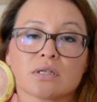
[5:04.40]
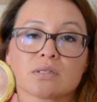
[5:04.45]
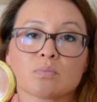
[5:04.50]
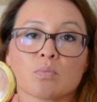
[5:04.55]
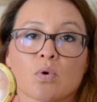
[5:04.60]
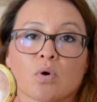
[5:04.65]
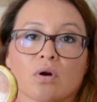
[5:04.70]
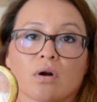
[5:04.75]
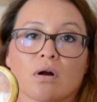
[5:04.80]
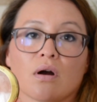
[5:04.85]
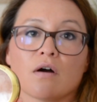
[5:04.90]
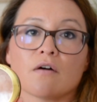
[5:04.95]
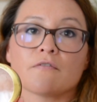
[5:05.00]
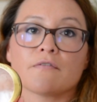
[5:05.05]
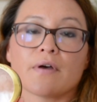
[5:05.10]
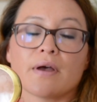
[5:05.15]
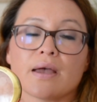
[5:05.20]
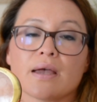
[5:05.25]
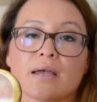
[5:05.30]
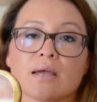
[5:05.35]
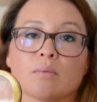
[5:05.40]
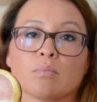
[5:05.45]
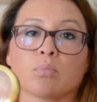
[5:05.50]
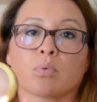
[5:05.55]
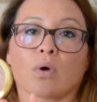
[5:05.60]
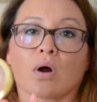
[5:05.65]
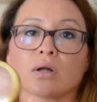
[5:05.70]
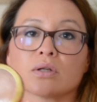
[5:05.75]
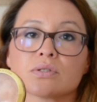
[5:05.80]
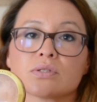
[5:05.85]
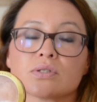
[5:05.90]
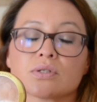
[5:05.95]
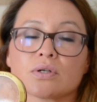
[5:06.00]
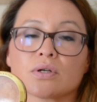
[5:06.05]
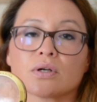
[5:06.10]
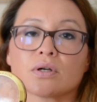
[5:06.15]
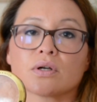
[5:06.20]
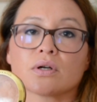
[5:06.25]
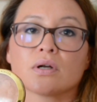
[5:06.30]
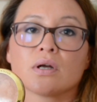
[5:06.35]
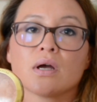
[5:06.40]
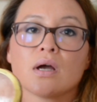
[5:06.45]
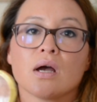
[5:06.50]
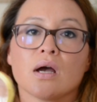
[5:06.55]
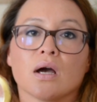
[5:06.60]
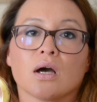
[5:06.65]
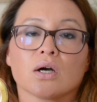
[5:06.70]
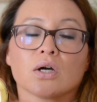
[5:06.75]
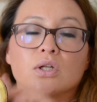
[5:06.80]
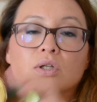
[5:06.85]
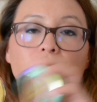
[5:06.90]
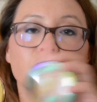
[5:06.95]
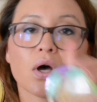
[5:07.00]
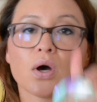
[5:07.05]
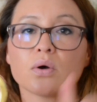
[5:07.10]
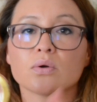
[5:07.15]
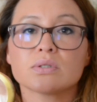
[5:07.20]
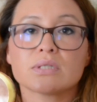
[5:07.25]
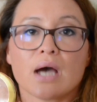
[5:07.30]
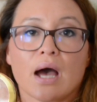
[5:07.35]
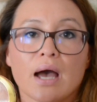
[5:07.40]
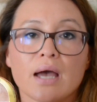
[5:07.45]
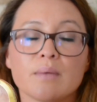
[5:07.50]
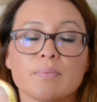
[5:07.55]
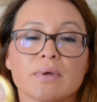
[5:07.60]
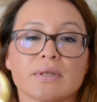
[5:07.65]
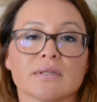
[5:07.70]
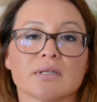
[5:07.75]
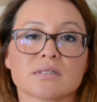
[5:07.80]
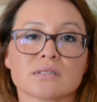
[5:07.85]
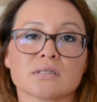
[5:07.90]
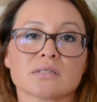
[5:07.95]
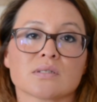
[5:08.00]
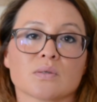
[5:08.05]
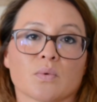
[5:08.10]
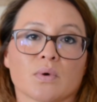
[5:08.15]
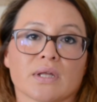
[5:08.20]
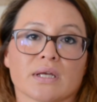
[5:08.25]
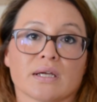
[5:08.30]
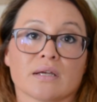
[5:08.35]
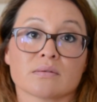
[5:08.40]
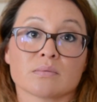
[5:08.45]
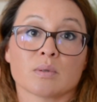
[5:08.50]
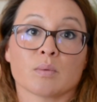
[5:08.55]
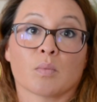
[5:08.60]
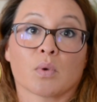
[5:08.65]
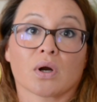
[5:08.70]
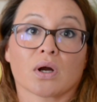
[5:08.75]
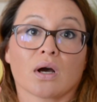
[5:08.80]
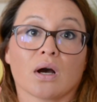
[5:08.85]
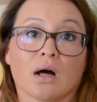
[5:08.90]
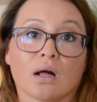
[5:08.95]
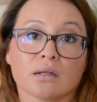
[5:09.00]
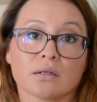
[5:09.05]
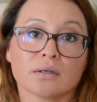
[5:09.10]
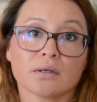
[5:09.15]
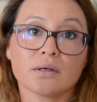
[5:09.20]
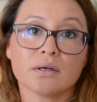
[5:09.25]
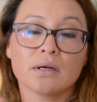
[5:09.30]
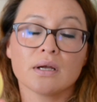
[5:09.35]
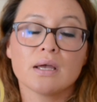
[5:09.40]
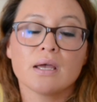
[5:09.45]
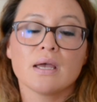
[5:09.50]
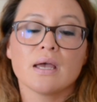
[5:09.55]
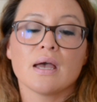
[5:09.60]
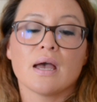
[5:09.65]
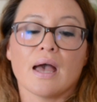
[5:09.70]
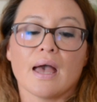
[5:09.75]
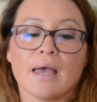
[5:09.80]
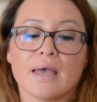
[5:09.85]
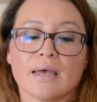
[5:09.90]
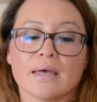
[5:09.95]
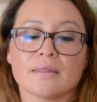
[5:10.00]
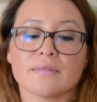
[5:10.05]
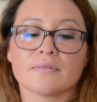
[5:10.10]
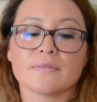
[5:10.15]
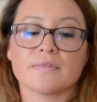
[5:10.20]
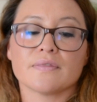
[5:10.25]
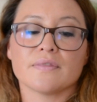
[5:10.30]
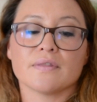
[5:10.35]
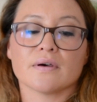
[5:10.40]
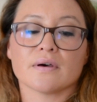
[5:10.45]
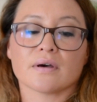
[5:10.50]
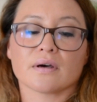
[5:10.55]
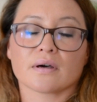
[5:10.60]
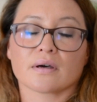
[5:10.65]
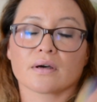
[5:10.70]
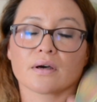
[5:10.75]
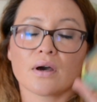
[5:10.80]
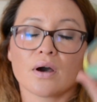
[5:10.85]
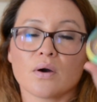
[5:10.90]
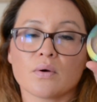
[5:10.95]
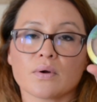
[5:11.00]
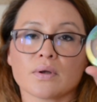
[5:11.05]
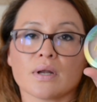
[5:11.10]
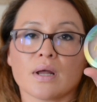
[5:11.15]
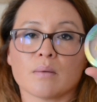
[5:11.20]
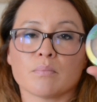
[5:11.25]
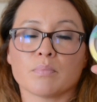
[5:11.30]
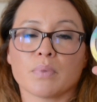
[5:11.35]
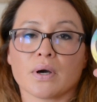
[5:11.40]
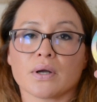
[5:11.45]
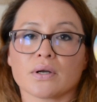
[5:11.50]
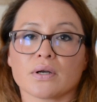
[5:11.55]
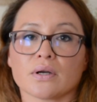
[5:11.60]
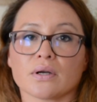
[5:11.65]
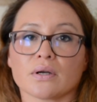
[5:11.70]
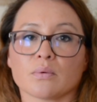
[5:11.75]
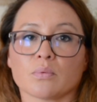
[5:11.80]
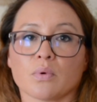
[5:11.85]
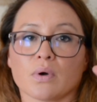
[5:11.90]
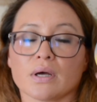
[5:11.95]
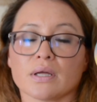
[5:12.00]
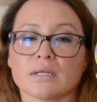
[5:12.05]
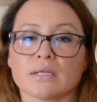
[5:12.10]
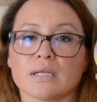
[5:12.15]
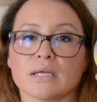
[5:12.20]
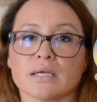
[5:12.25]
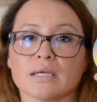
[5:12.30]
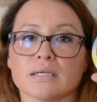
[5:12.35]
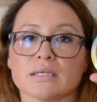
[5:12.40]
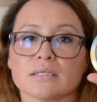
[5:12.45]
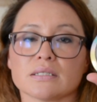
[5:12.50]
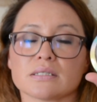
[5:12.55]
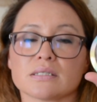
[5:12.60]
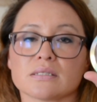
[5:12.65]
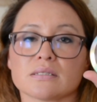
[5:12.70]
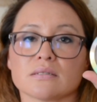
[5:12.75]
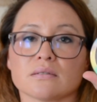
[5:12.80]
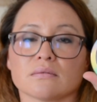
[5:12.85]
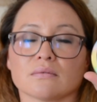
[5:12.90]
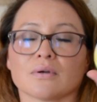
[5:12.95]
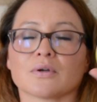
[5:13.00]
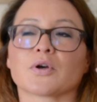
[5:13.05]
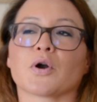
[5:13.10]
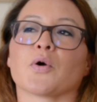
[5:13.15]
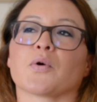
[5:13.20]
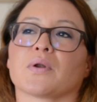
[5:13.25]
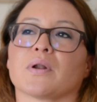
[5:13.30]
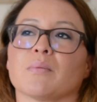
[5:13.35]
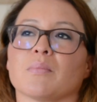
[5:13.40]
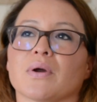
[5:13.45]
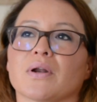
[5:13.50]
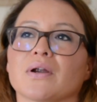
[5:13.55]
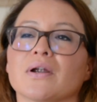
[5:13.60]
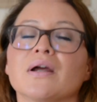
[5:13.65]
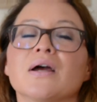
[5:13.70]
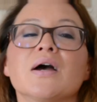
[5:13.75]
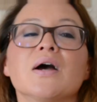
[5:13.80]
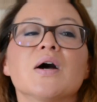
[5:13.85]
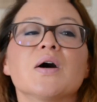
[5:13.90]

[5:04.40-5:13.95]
as more of a bronzer glow type, and this is the one that gives me more color. And the coconut butter one is coconut butter.